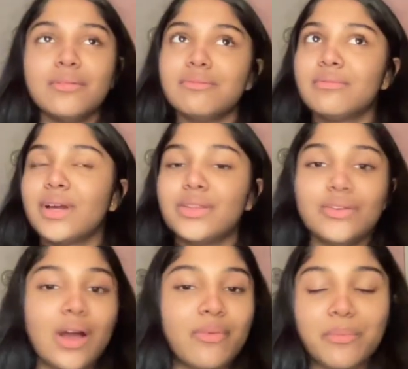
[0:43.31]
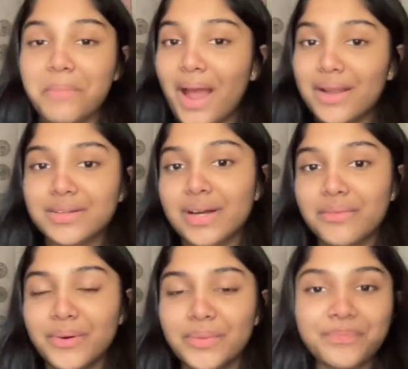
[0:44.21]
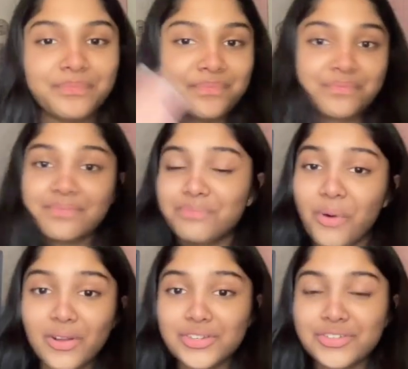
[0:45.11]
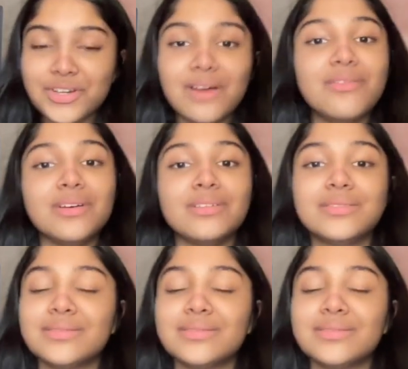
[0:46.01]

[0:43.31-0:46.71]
Whether you have a matte cover, polished cover,